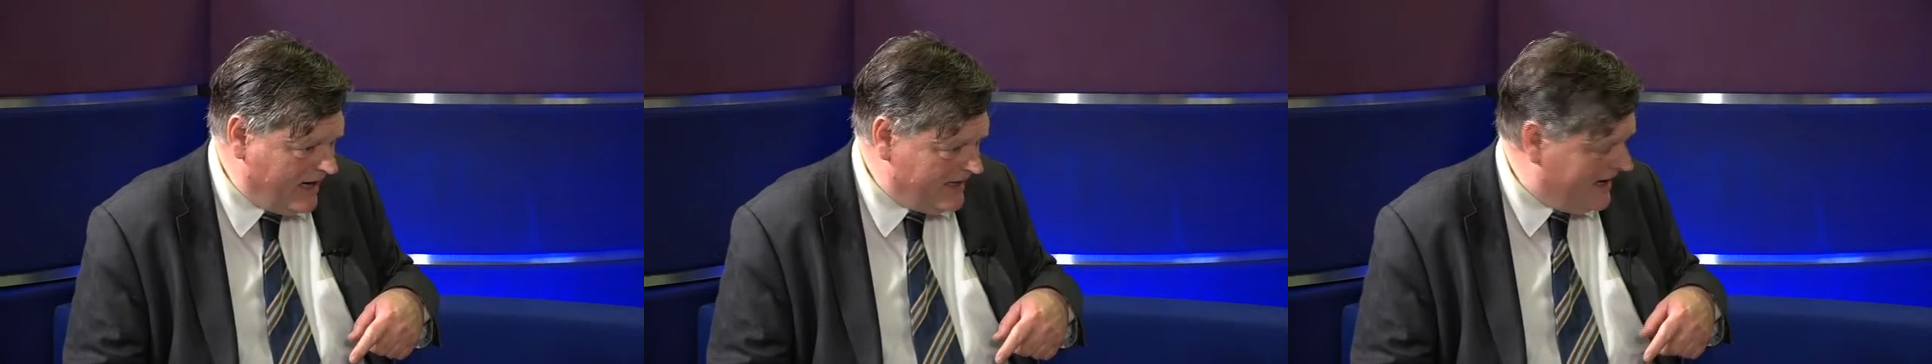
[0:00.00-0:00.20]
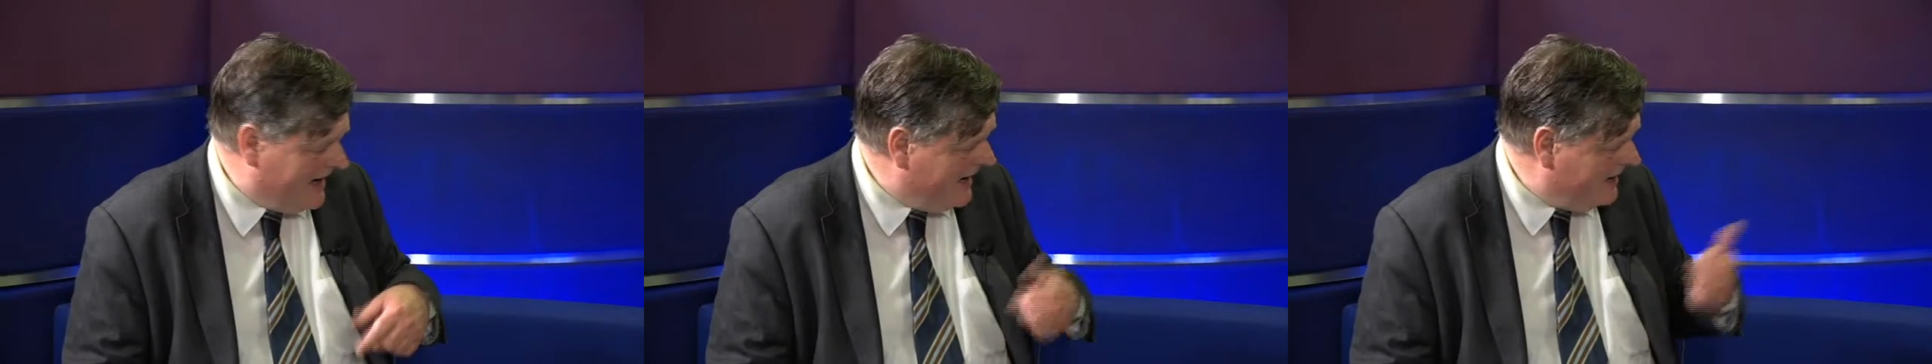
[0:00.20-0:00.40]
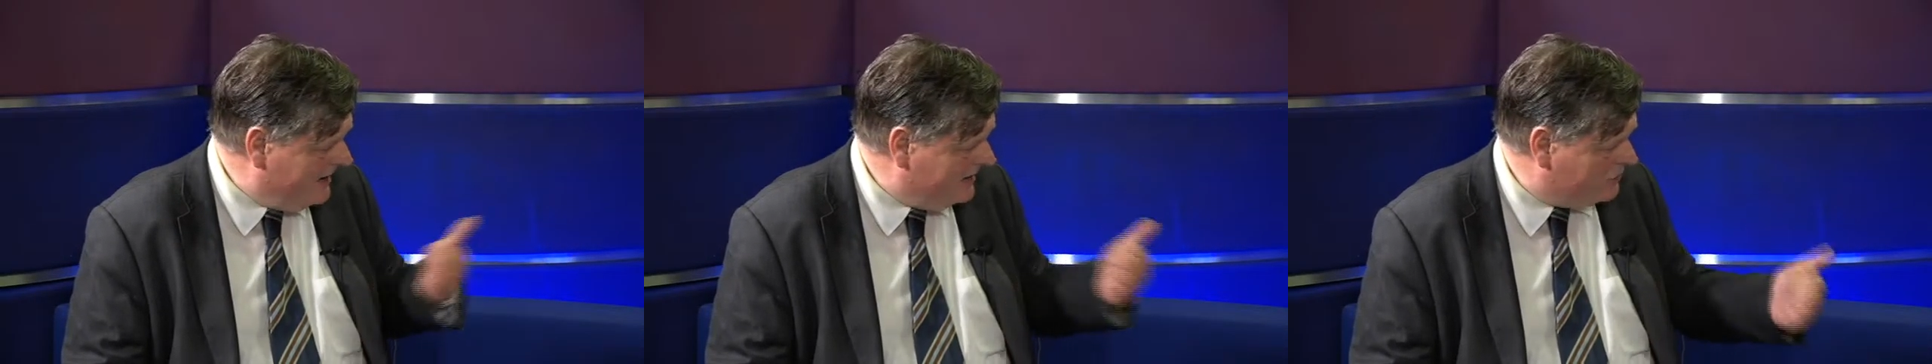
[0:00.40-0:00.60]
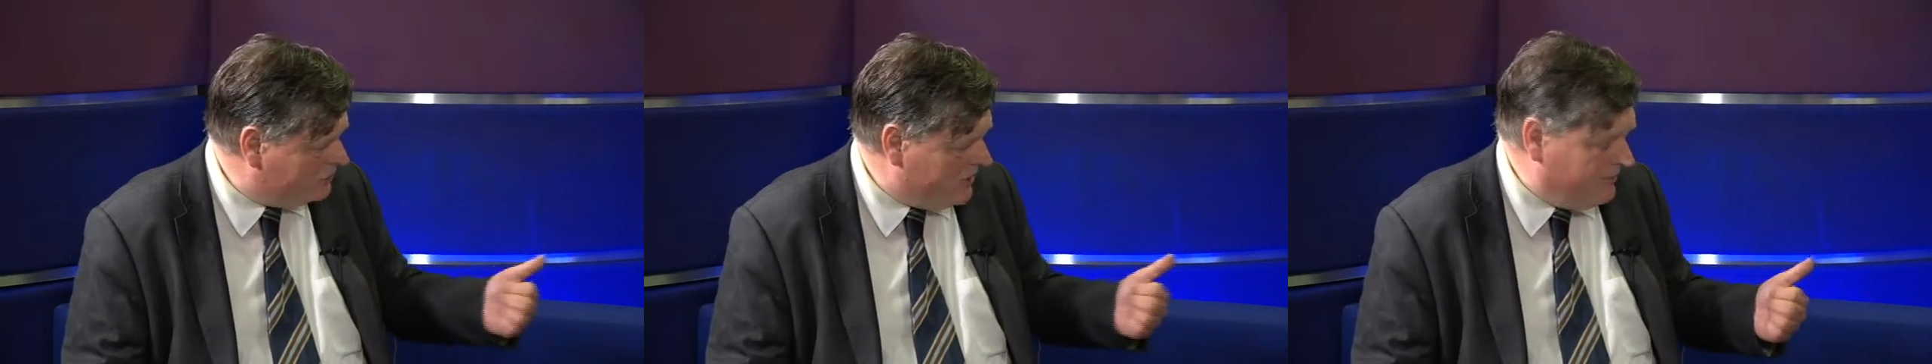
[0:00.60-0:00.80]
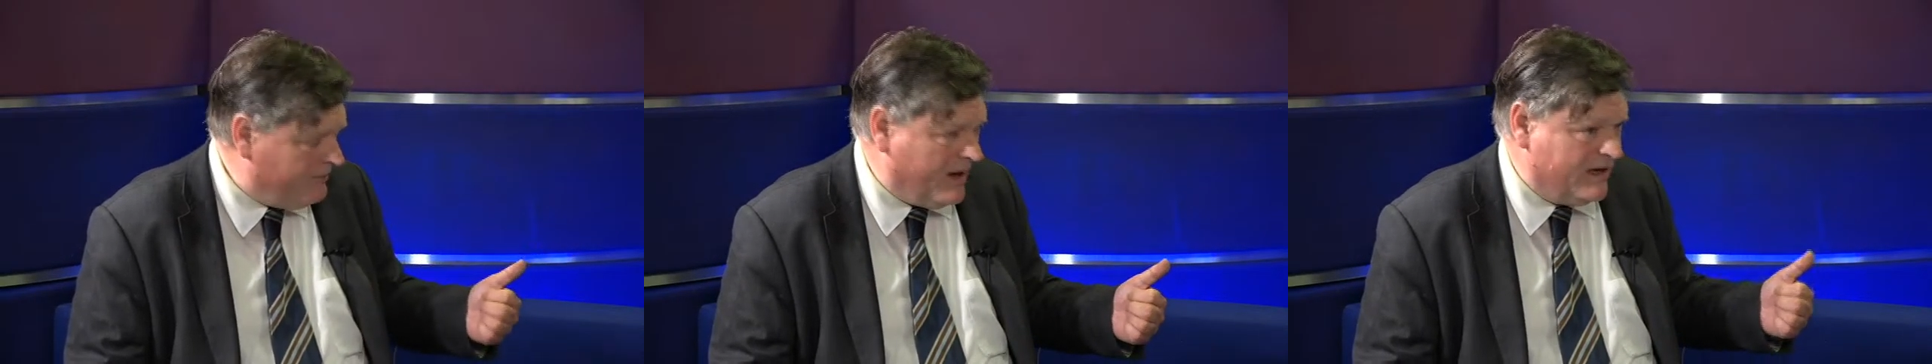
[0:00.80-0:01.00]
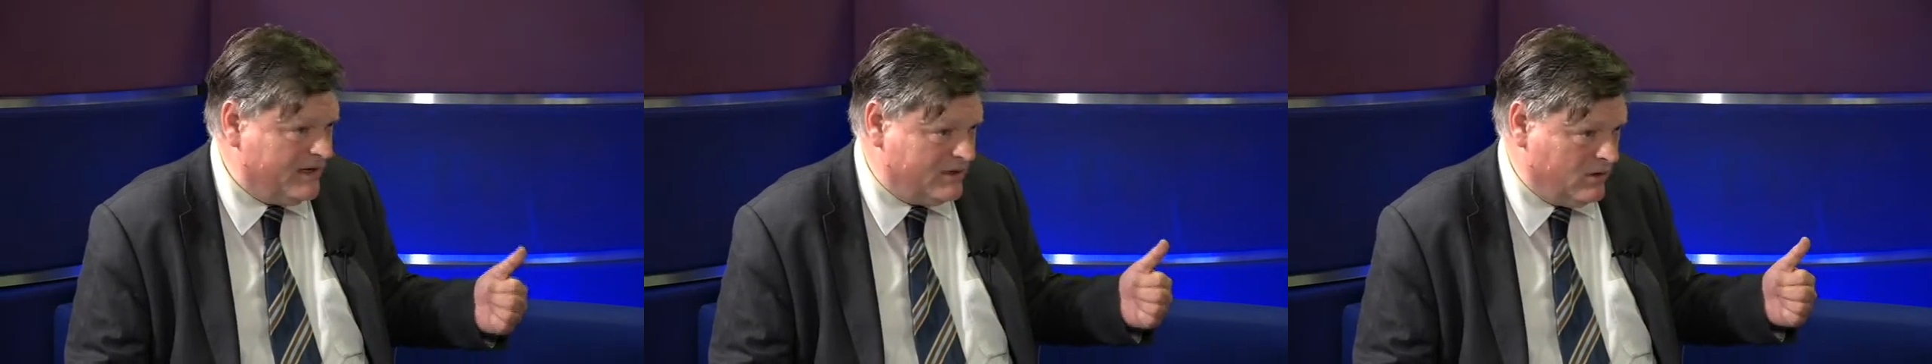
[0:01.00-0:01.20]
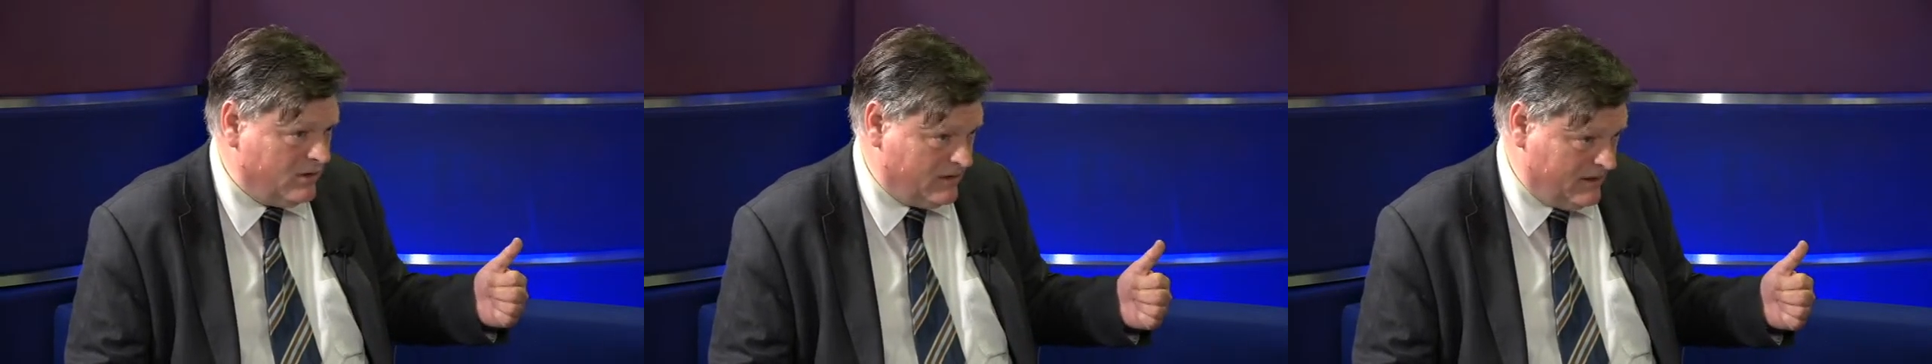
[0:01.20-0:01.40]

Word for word: That trip I took